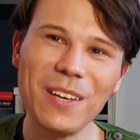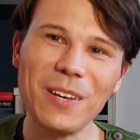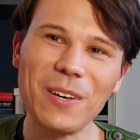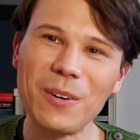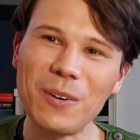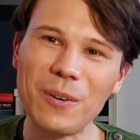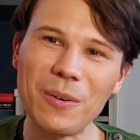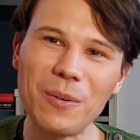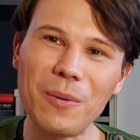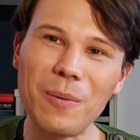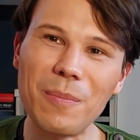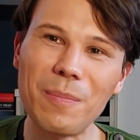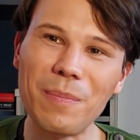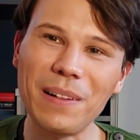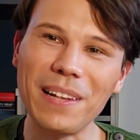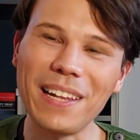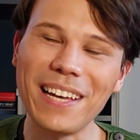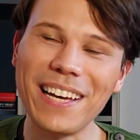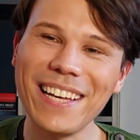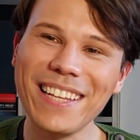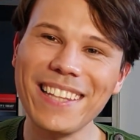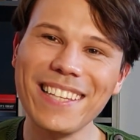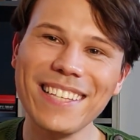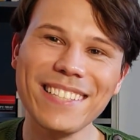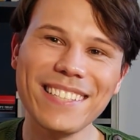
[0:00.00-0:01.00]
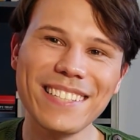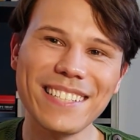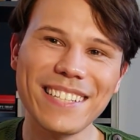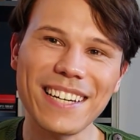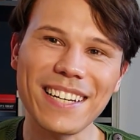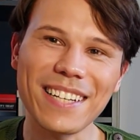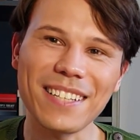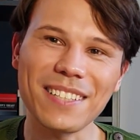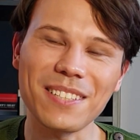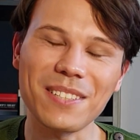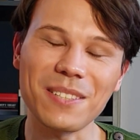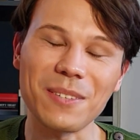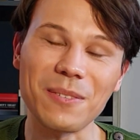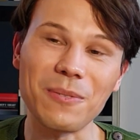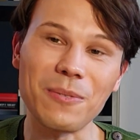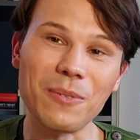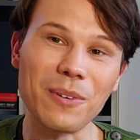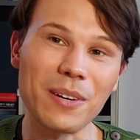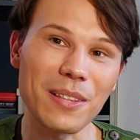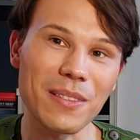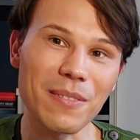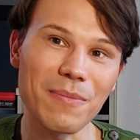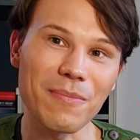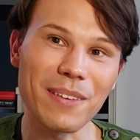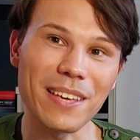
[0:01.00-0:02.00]
who will play these decks
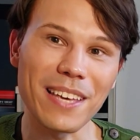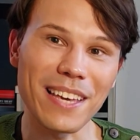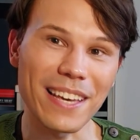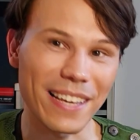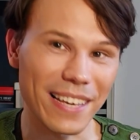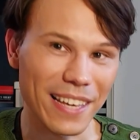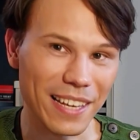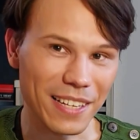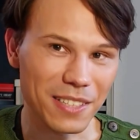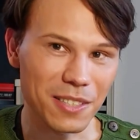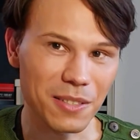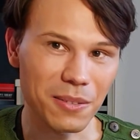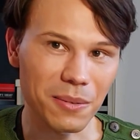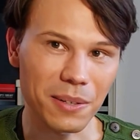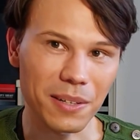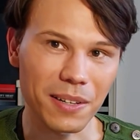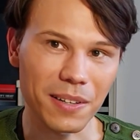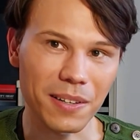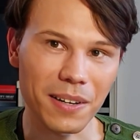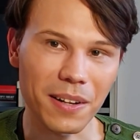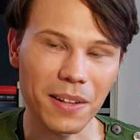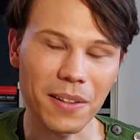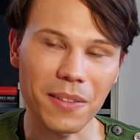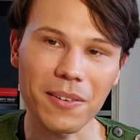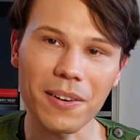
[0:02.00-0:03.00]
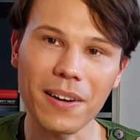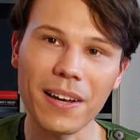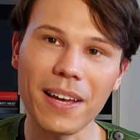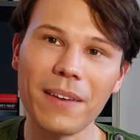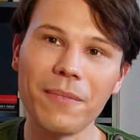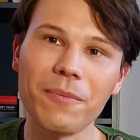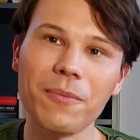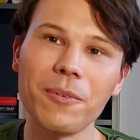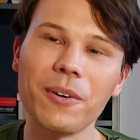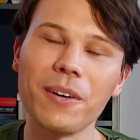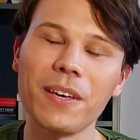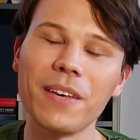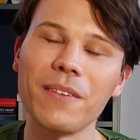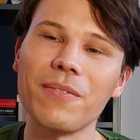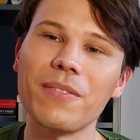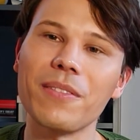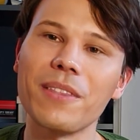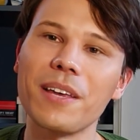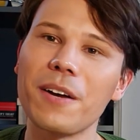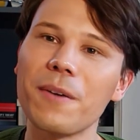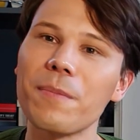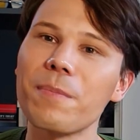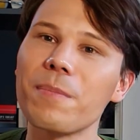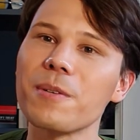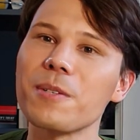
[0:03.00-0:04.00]
with me against one another and will give
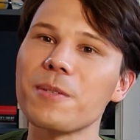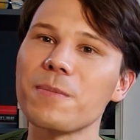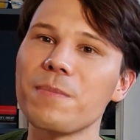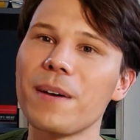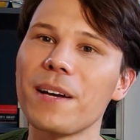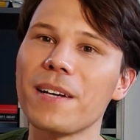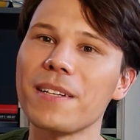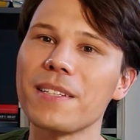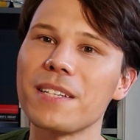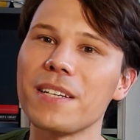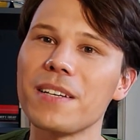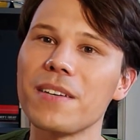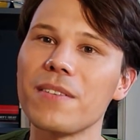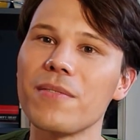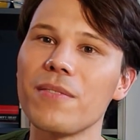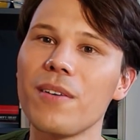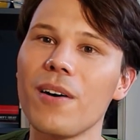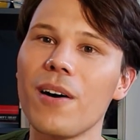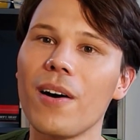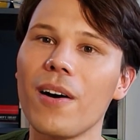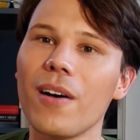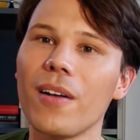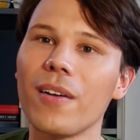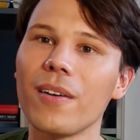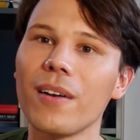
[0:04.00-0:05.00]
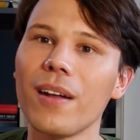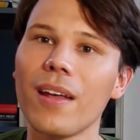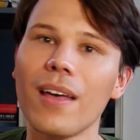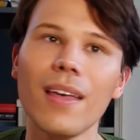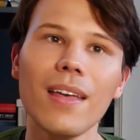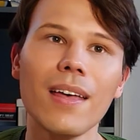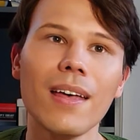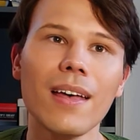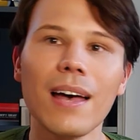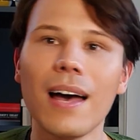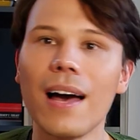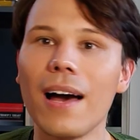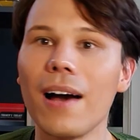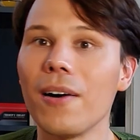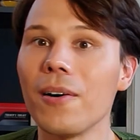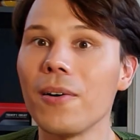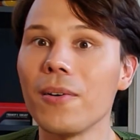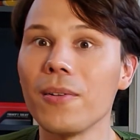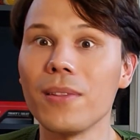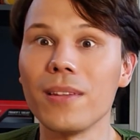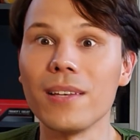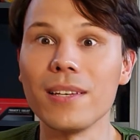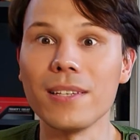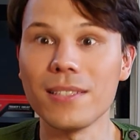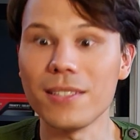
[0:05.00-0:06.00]
their perspective on
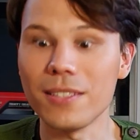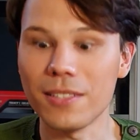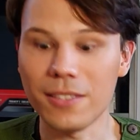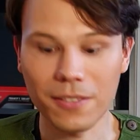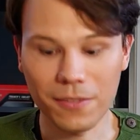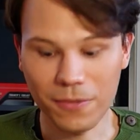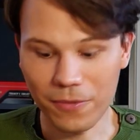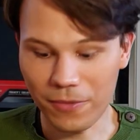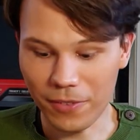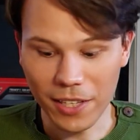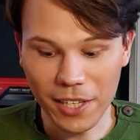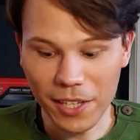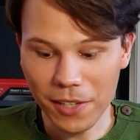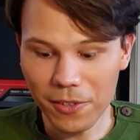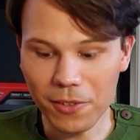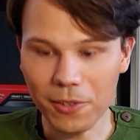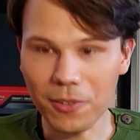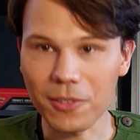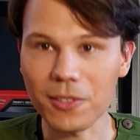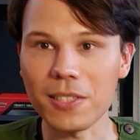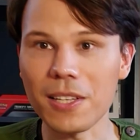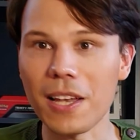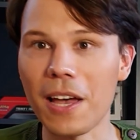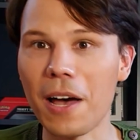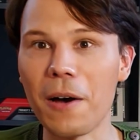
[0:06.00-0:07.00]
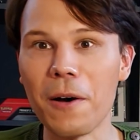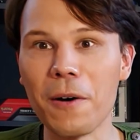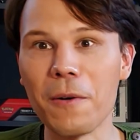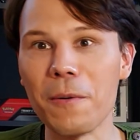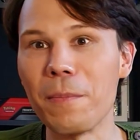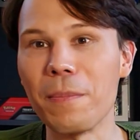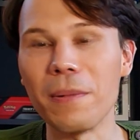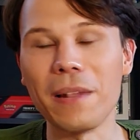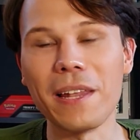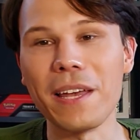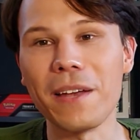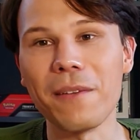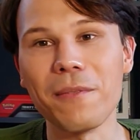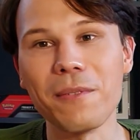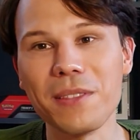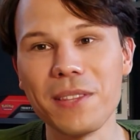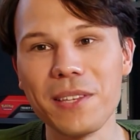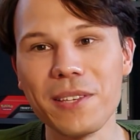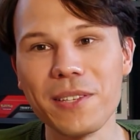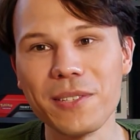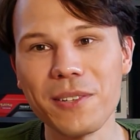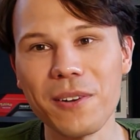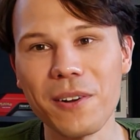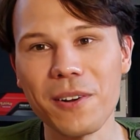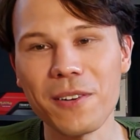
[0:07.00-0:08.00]
how this feels, how playing with
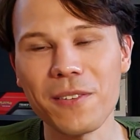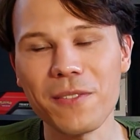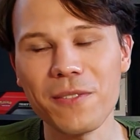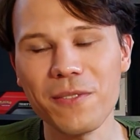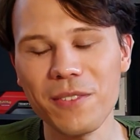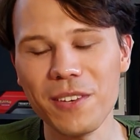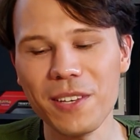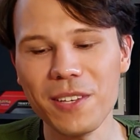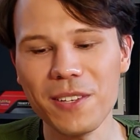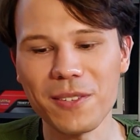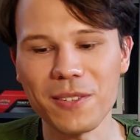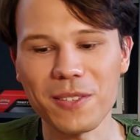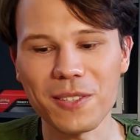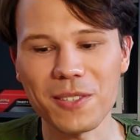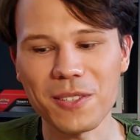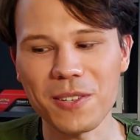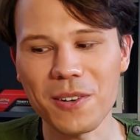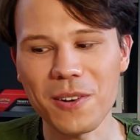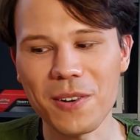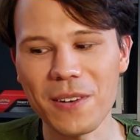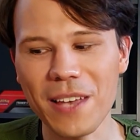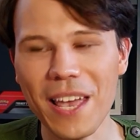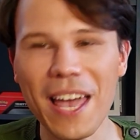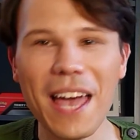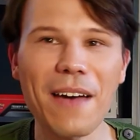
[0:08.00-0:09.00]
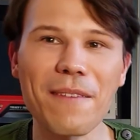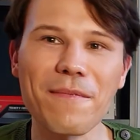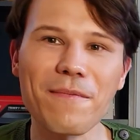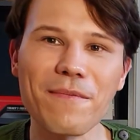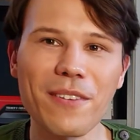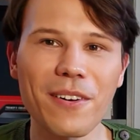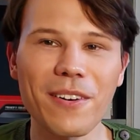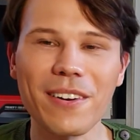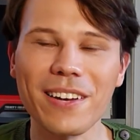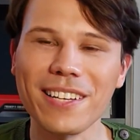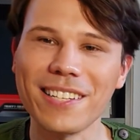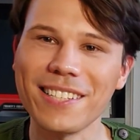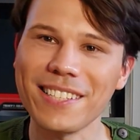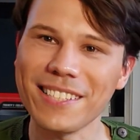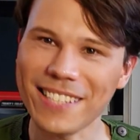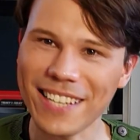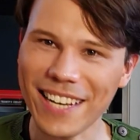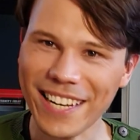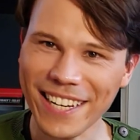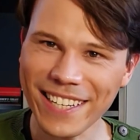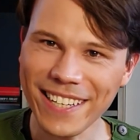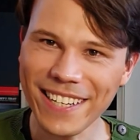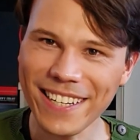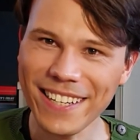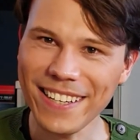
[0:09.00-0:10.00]
these cards feels. So yeah, I'm very
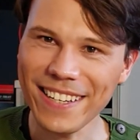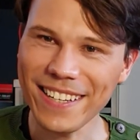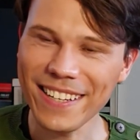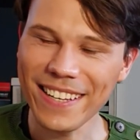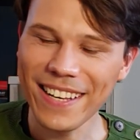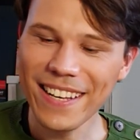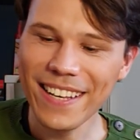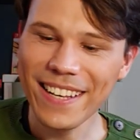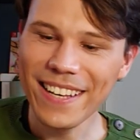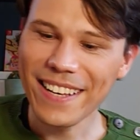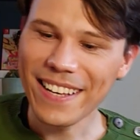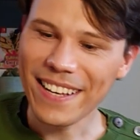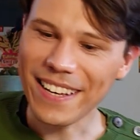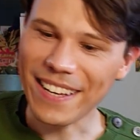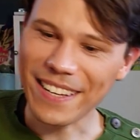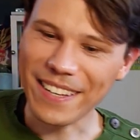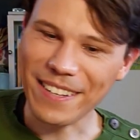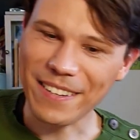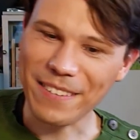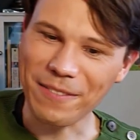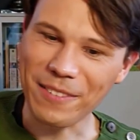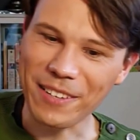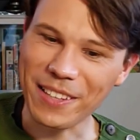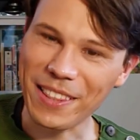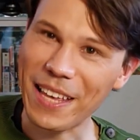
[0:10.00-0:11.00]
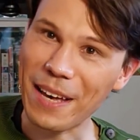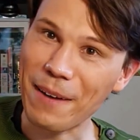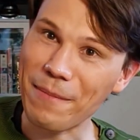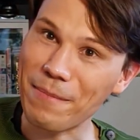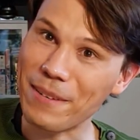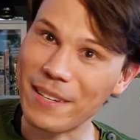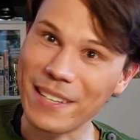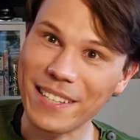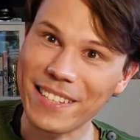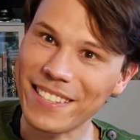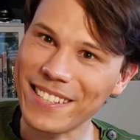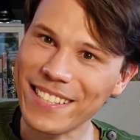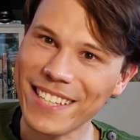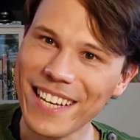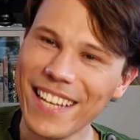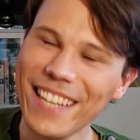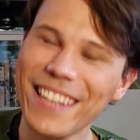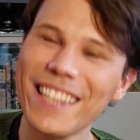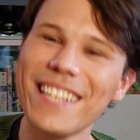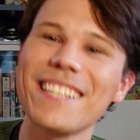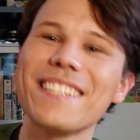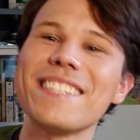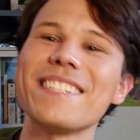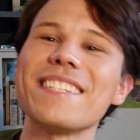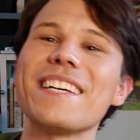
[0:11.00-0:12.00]
excited. With that being
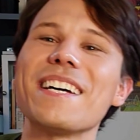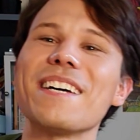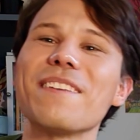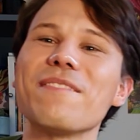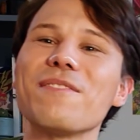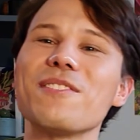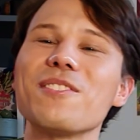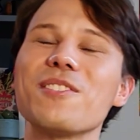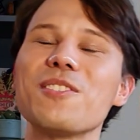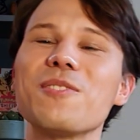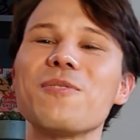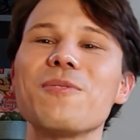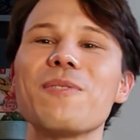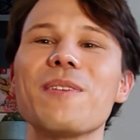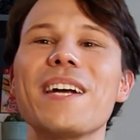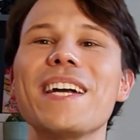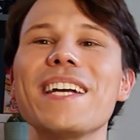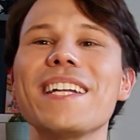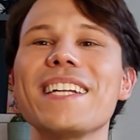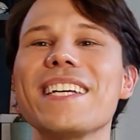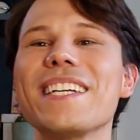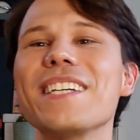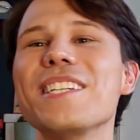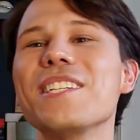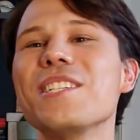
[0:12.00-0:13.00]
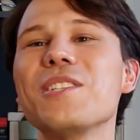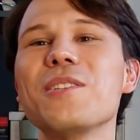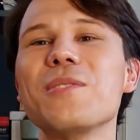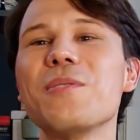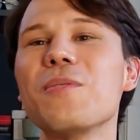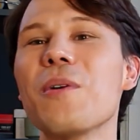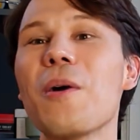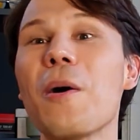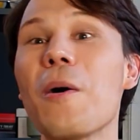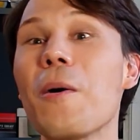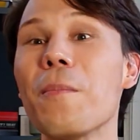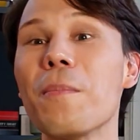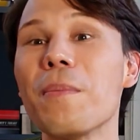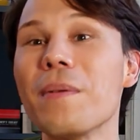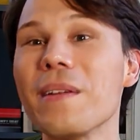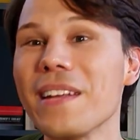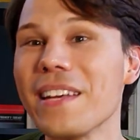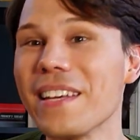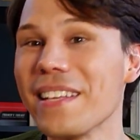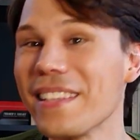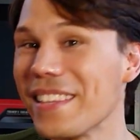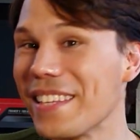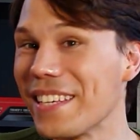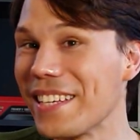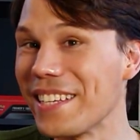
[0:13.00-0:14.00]
said, let's dive straight into
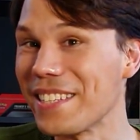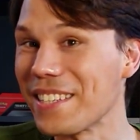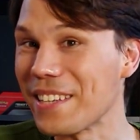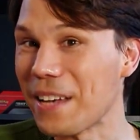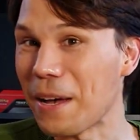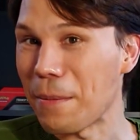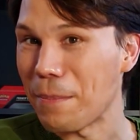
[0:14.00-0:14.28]
opening these up.